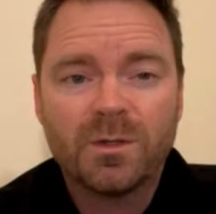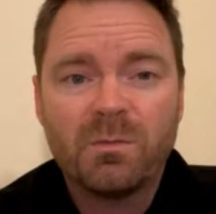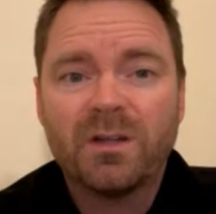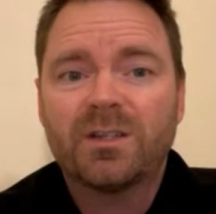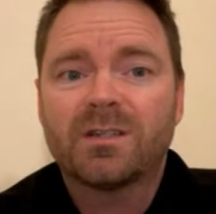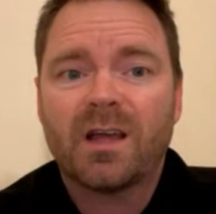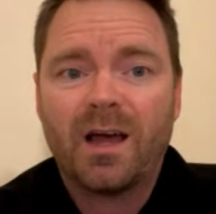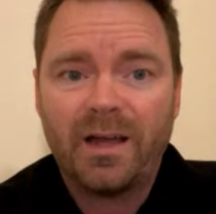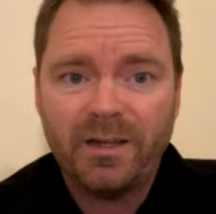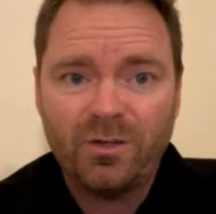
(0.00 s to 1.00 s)
as much as
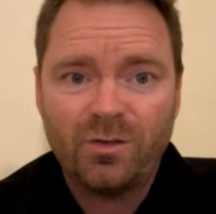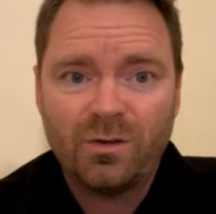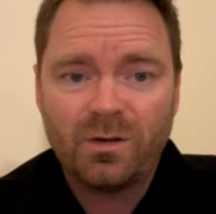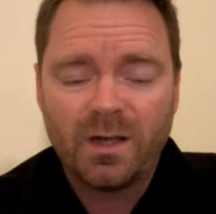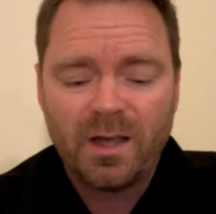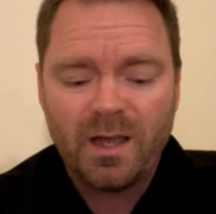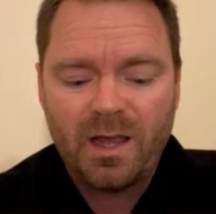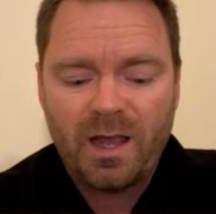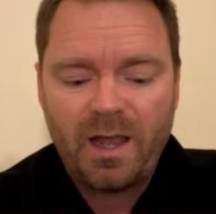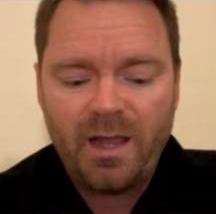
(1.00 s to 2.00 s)
I do.
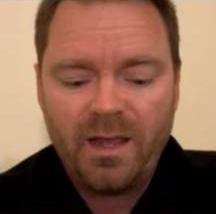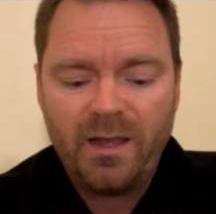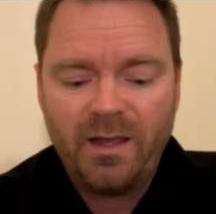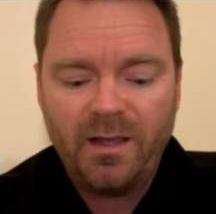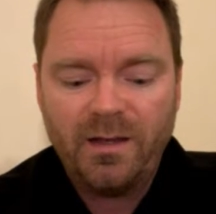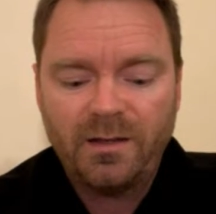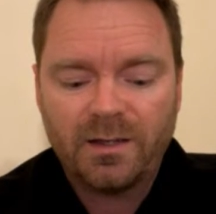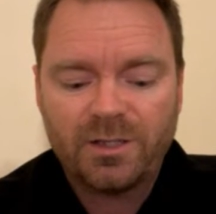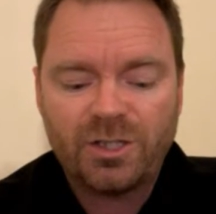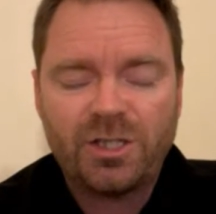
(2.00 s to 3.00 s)
And
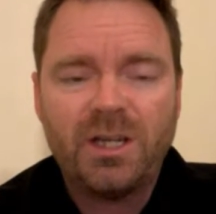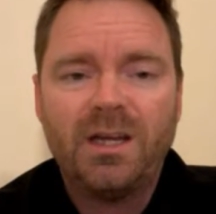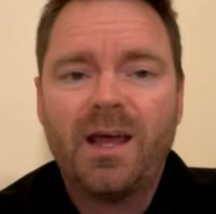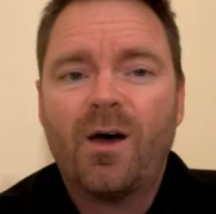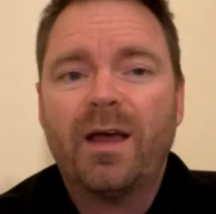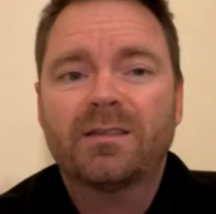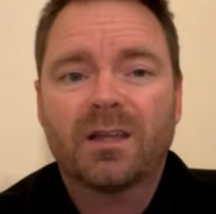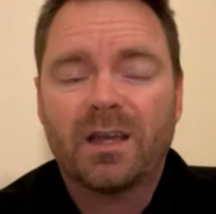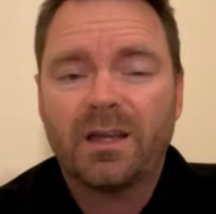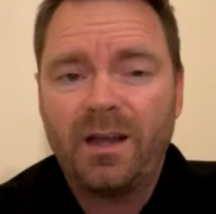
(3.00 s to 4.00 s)
she now has a
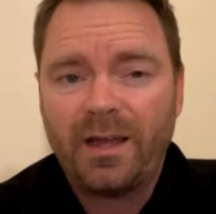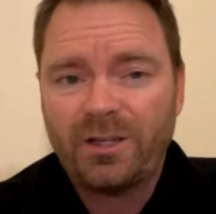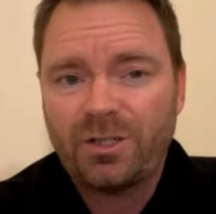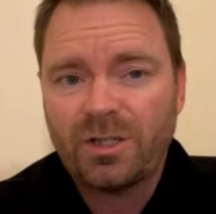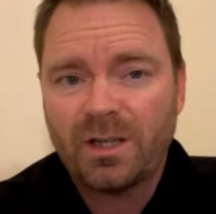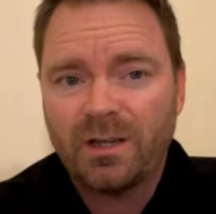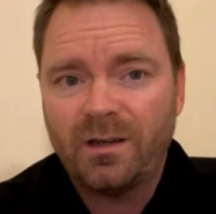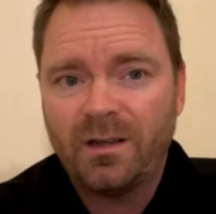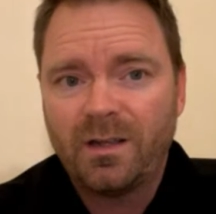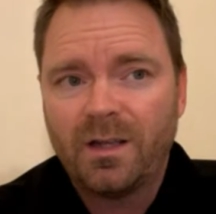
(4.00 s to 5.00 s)

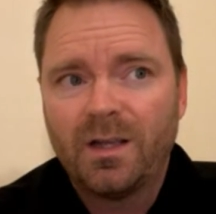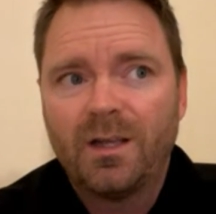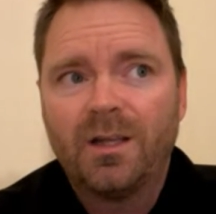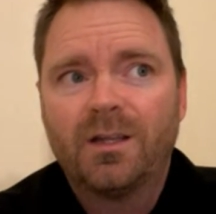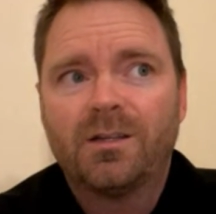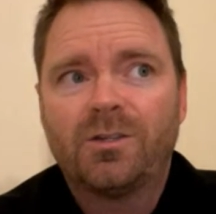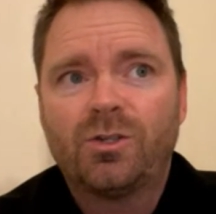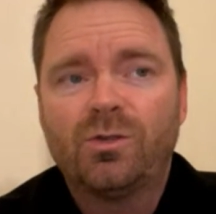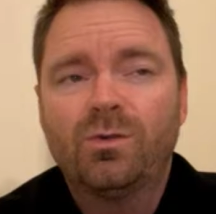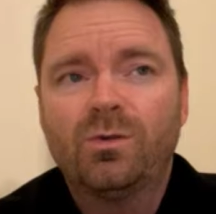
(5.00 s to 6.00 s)
connection
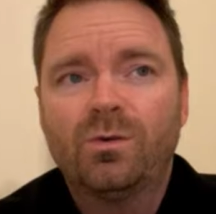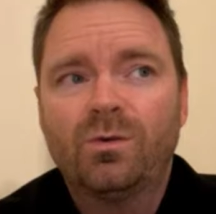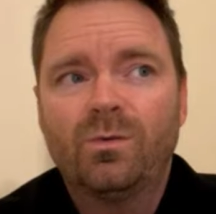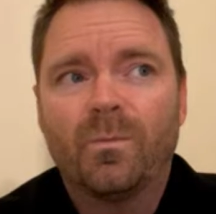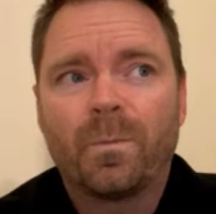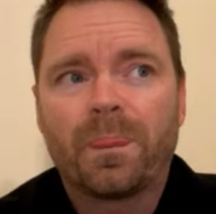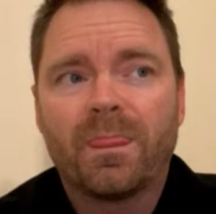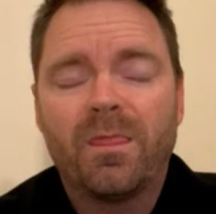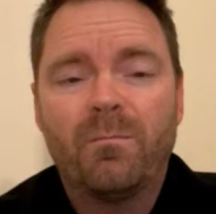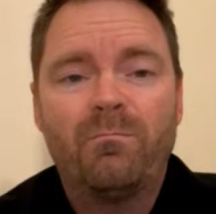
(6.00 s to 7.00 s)
to
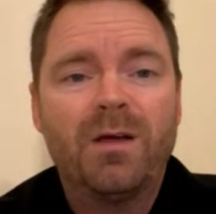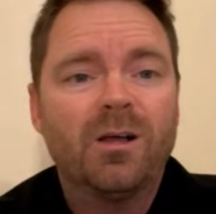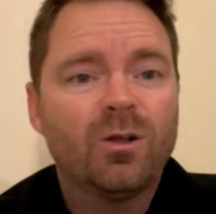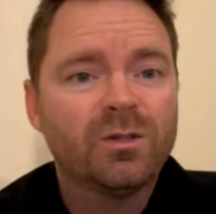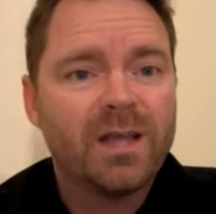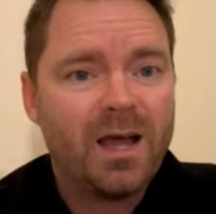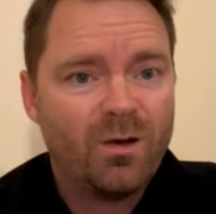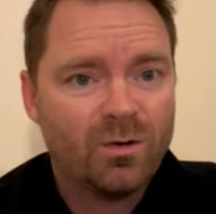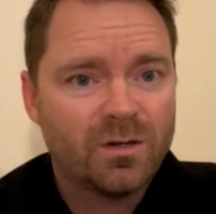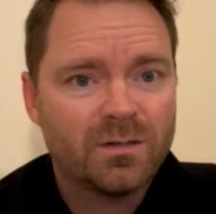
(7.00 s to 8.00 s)
the bell
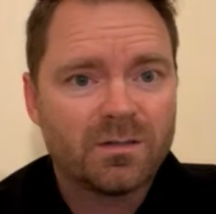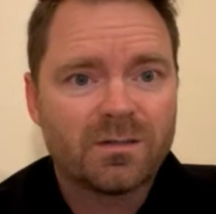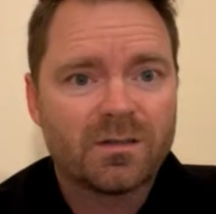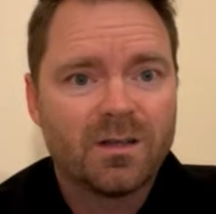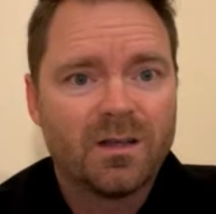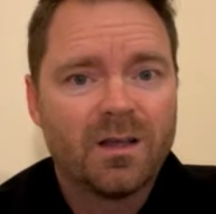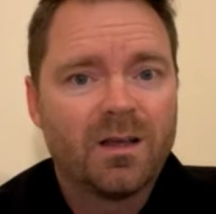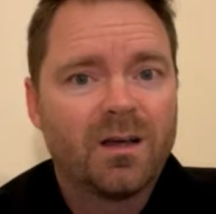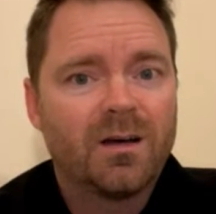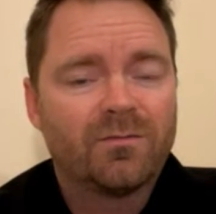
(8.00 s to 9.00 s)
towers
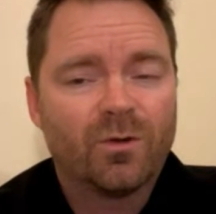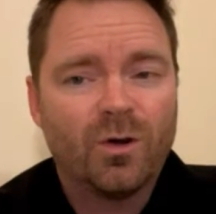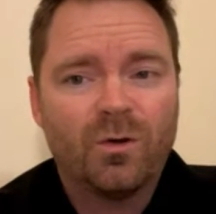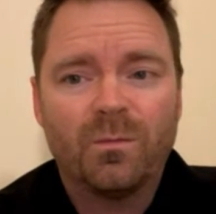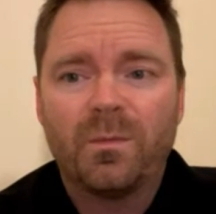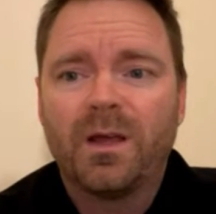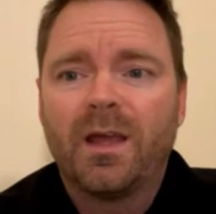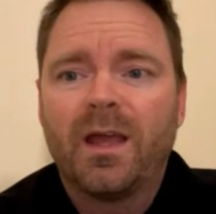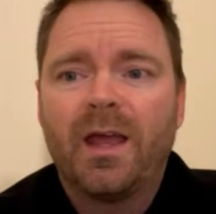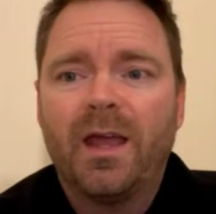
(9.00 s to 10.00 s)
of Rome.
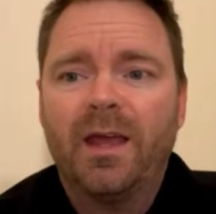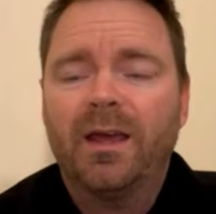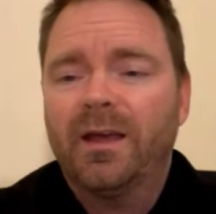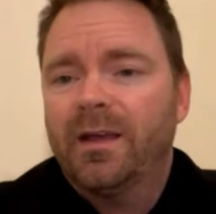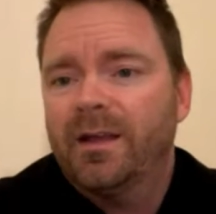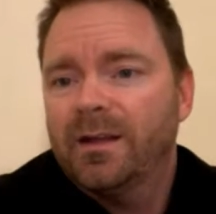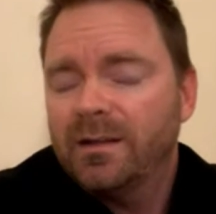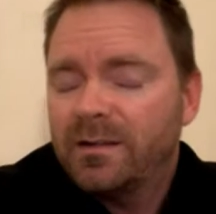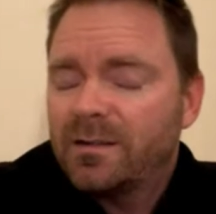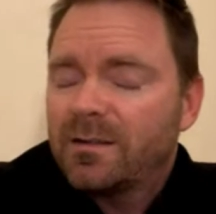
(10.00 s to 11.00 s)

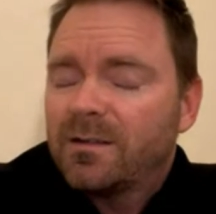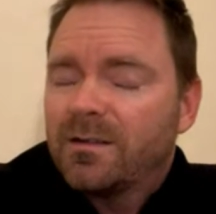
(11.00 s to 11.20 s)
And